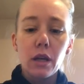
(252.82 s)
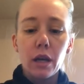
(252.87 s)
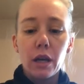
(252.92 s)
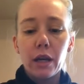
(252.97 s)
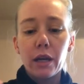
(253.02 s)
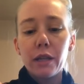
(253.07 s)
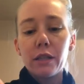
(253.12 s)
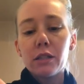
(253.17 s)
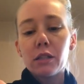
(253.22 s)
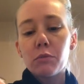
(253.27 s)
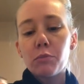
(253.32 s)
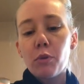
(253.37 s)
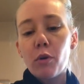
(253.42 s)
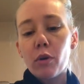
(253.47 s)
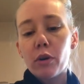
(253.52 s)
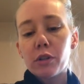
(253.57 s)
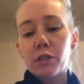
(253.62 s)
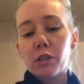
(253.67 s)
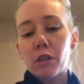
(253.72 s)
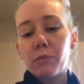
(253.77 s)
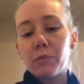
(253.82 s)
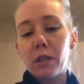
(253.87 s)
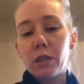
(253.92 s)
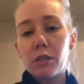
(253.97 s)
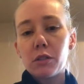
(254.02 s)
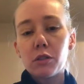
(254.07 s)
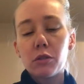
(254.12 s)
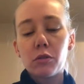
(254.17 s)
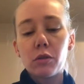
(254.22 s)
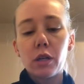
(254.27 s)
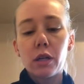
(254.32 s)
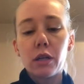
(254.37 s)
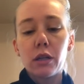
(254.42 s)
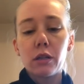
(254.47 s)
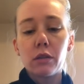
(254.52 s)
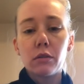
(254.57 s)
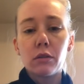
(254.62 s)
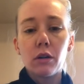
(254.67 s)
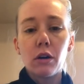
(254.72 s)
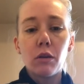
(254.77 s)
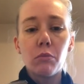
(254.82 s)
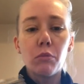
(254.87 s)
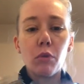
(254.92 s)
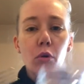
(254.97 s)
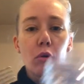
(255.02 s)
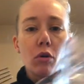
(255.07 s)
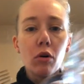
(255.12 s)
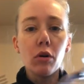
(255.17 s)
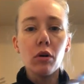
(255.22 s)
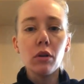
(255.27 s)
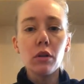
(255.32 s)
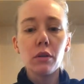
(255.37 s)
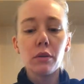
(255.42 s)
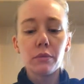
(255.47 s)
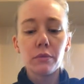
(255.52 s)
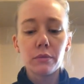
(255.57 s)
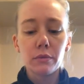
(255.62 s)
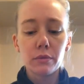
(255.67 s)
and I did pour some into a bowl,